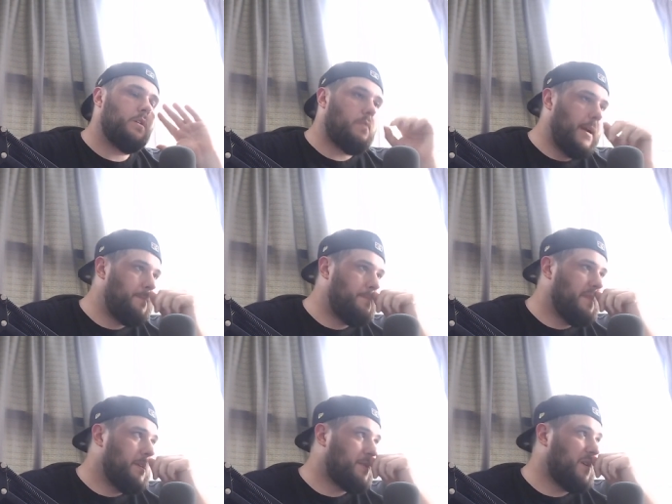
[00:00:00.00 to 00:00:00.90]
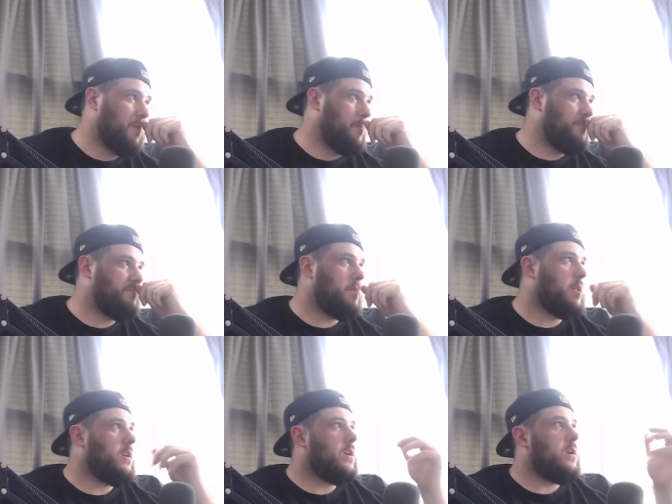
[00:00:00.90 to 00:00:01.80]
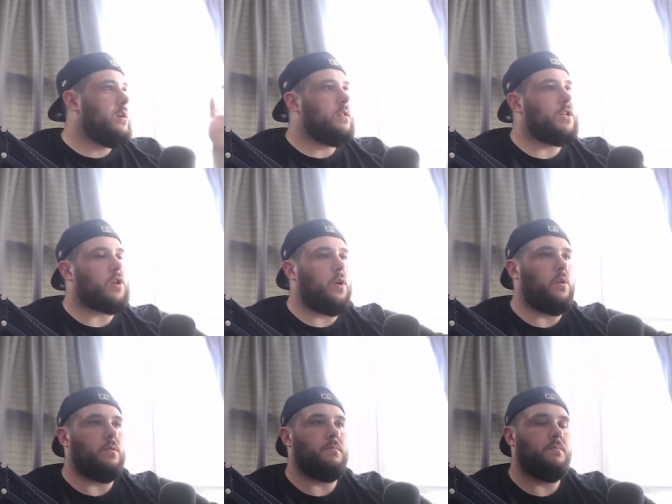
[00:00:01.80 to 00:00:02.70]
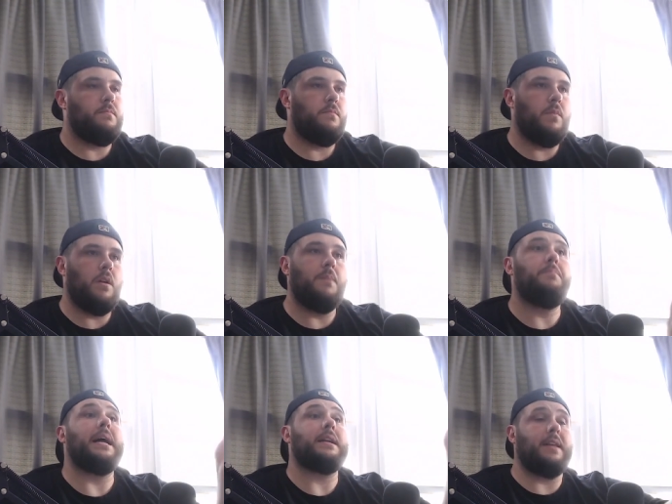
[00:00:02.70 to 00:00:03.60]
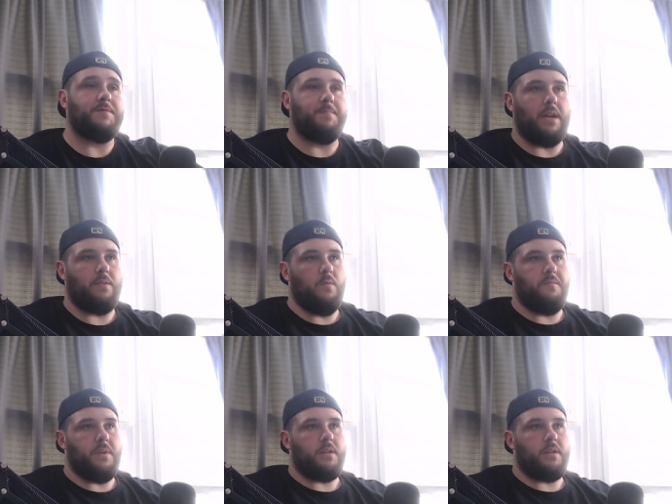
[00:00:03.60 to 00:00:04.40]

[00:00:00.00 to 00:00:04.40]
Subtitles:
right? So this whole Black Lives Matter movement,